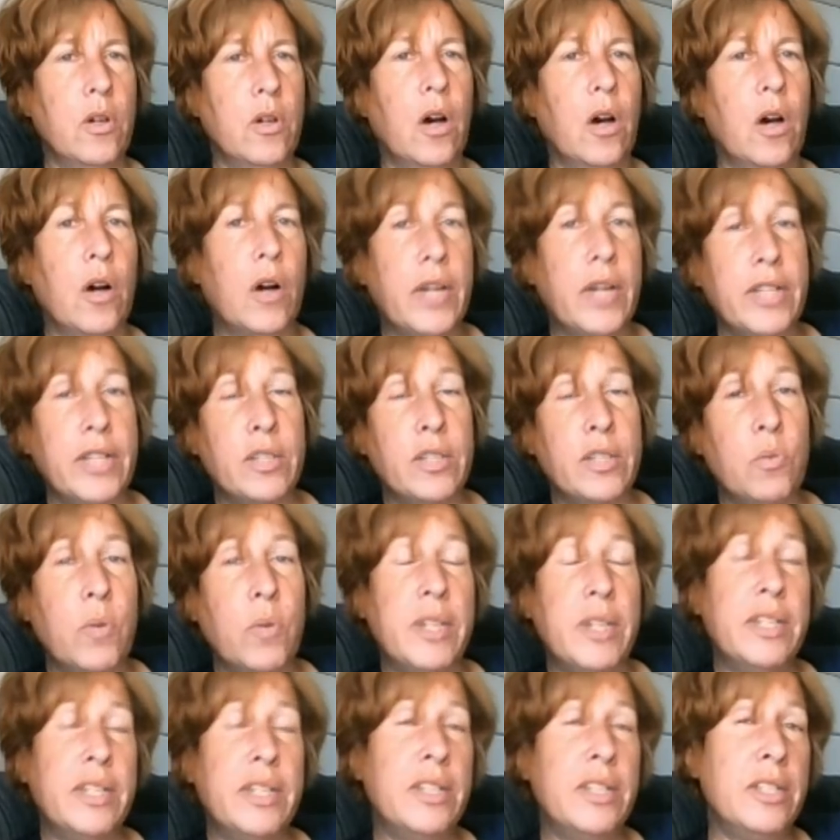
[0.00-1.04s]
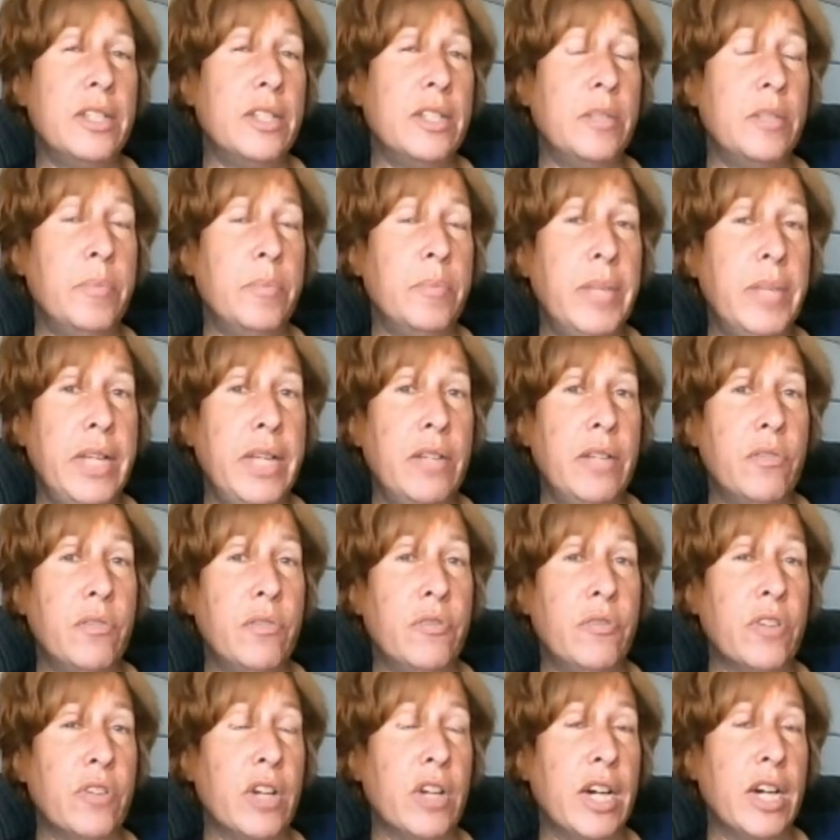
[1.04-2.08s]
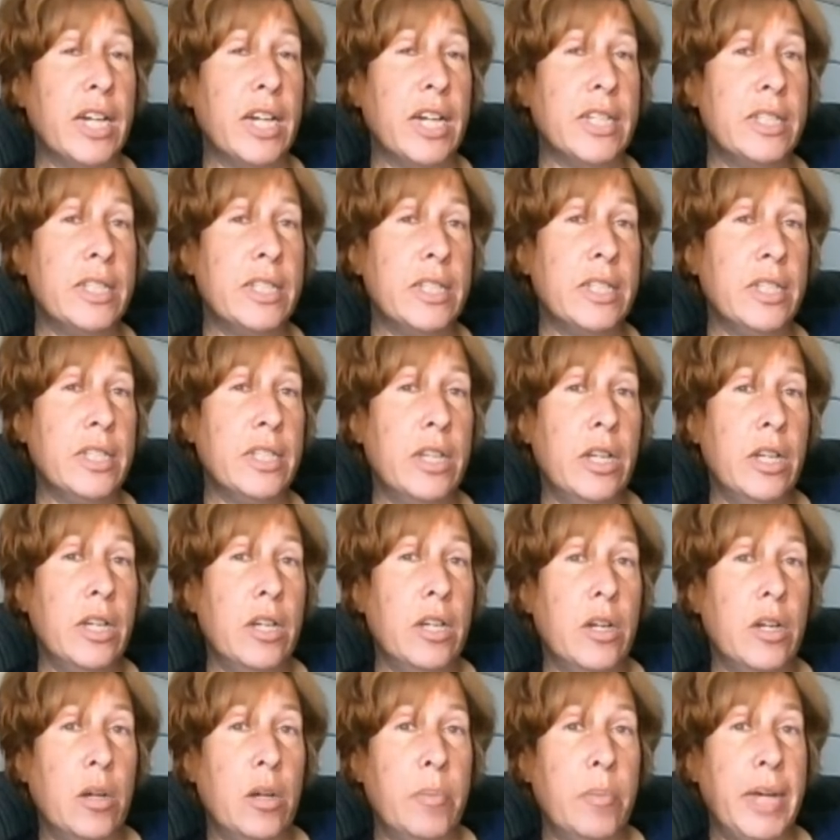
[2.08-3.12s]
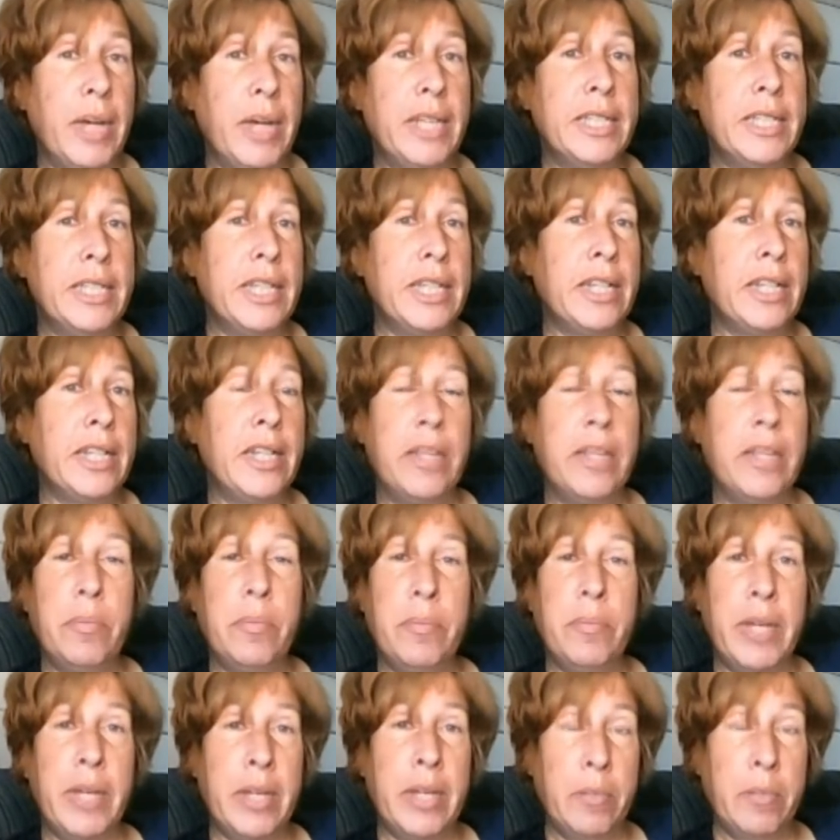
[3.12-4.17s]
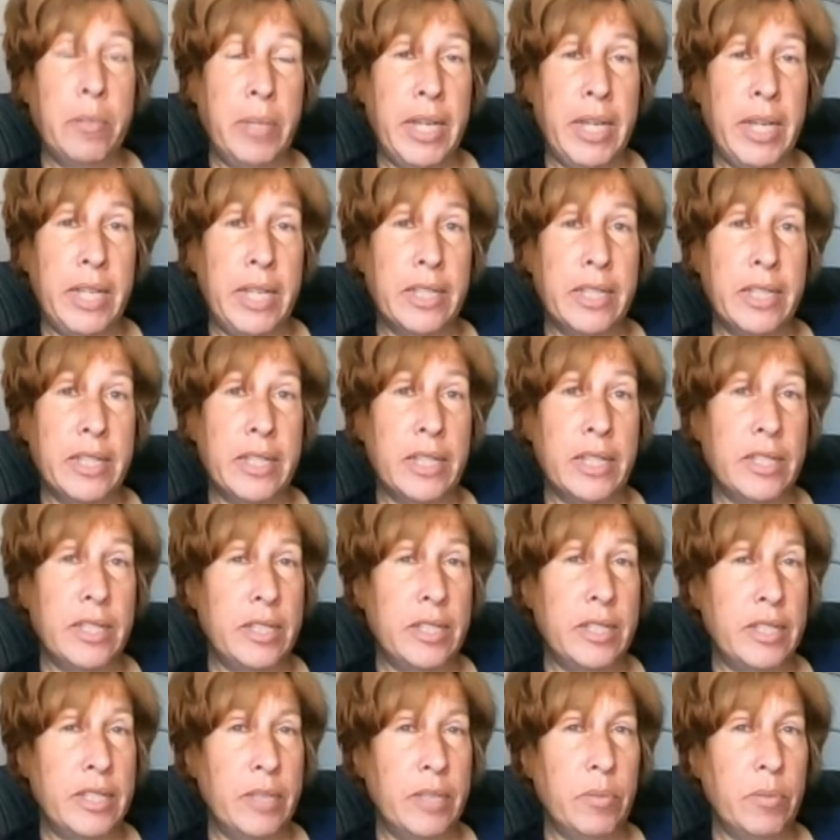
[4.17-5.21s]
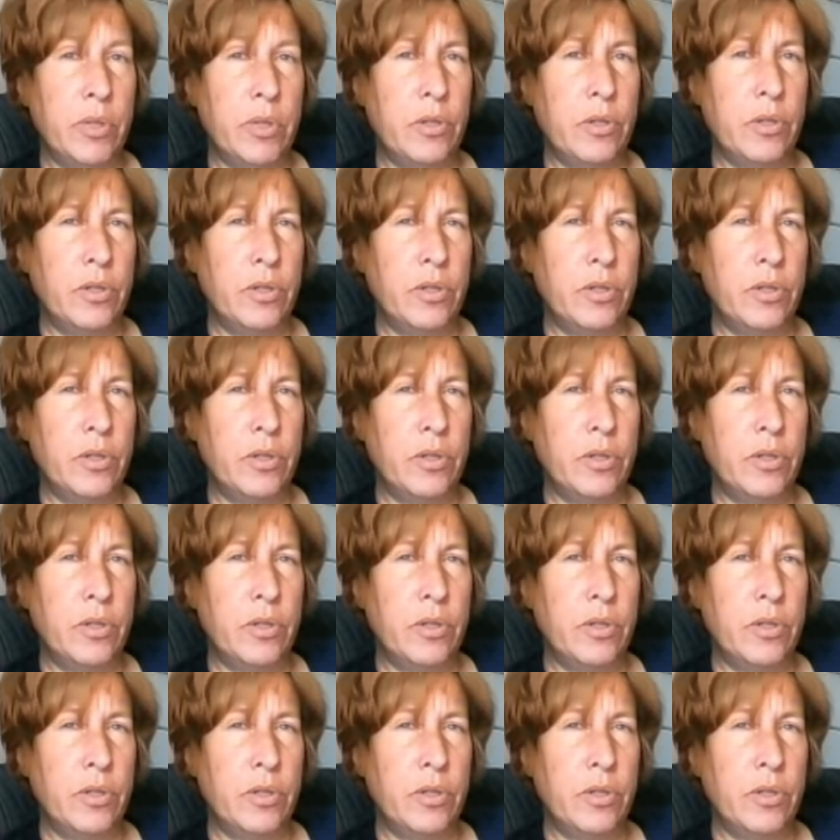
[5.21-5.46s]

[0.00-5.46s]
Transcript: Okay, so what does this mean for us? Basically, it means that similar